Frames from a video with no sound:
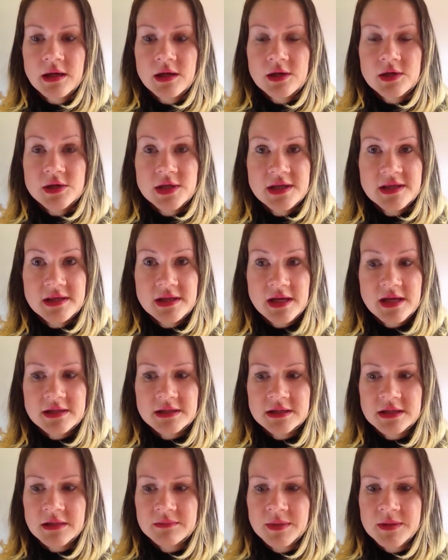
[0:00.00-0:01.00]
She said it
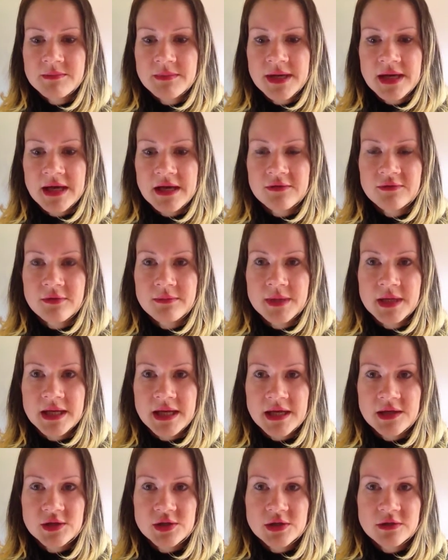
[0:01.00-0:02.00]
had been made from an
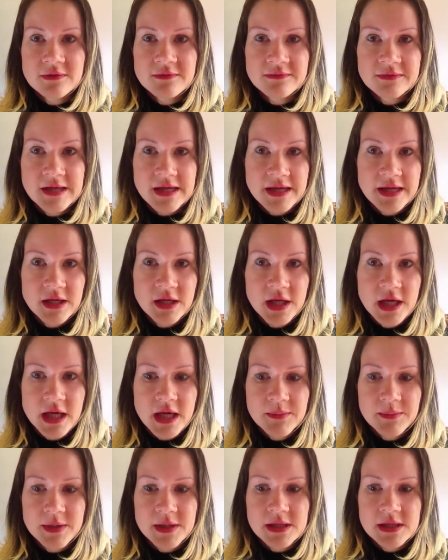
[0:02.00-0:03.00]
ancient flying
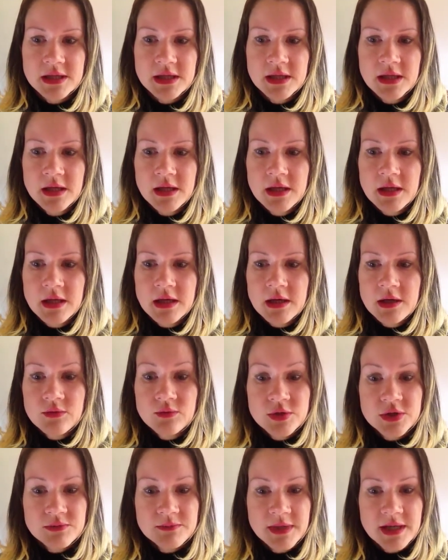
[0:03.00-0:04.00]
carpet,
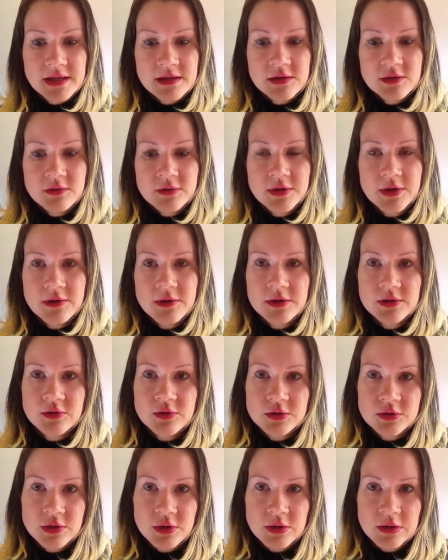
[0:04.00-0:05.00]
which meant, although it
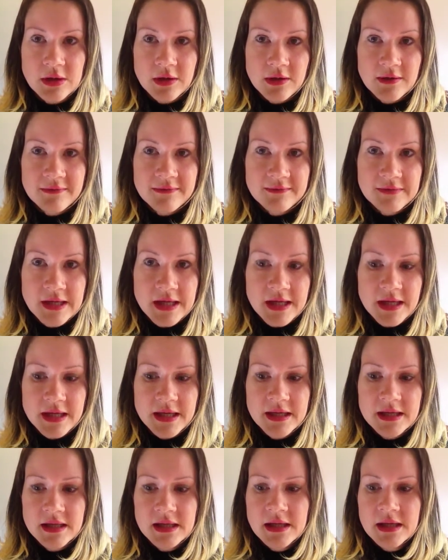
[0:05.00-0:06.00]
could no longer
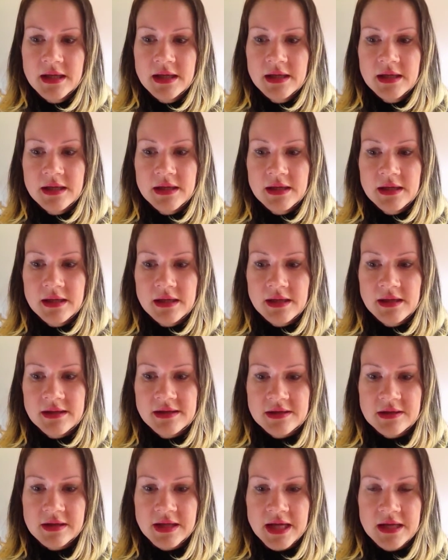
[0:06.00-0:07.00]
fly, it
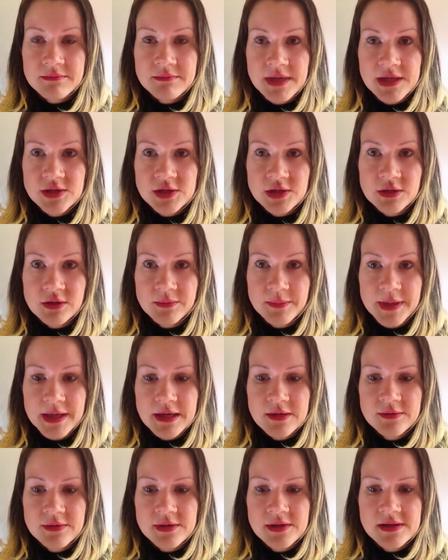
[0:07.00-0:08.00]
still had magical
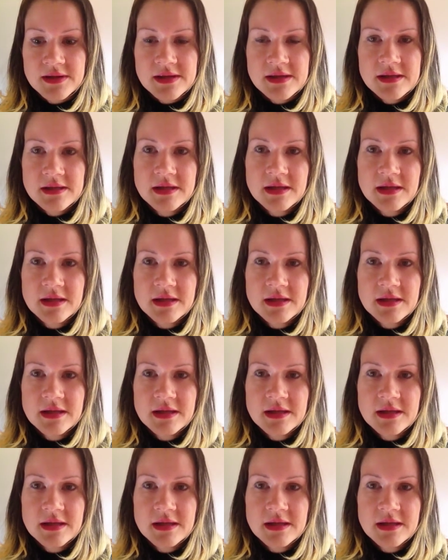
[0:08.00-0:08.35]
powers.